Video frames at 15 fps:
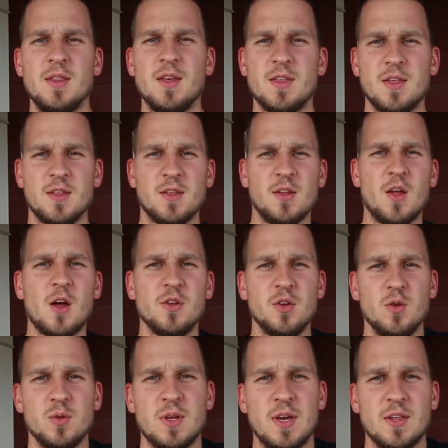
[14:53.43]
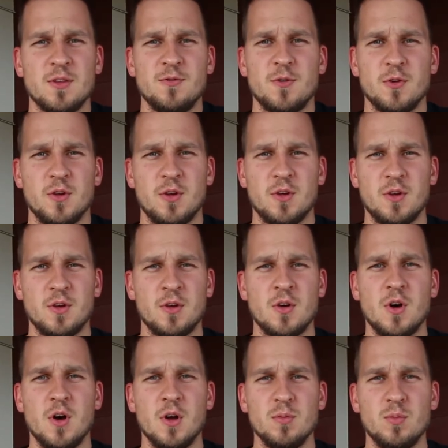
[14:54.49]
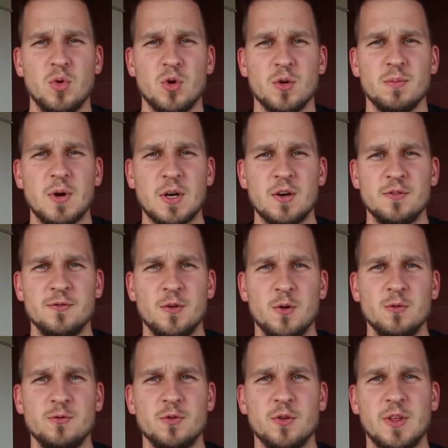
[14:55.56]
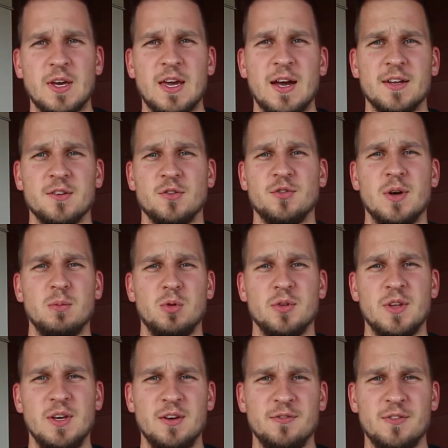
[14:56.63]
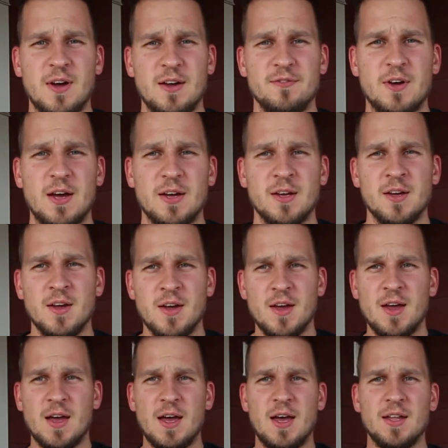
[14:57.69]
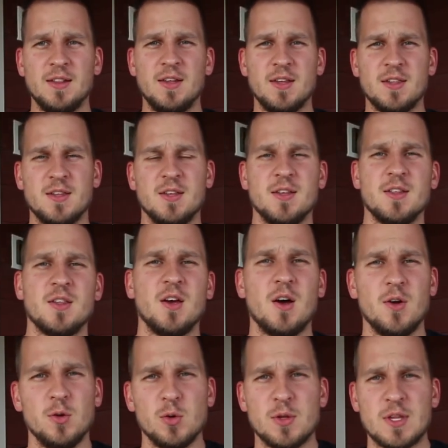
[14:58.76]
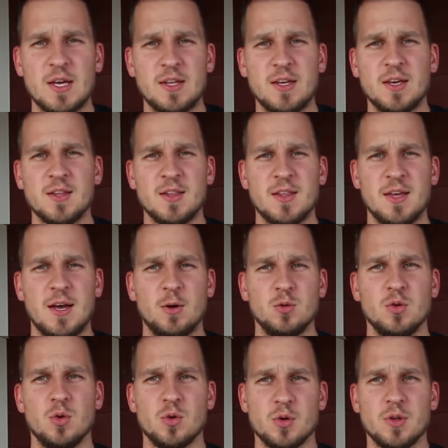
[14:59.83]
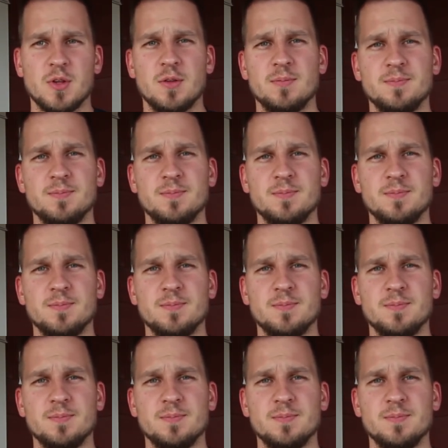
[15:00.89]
This is an audio test for the onboard microphone for the Canon Rebel T5i, hand distance, auto settings, outdoors.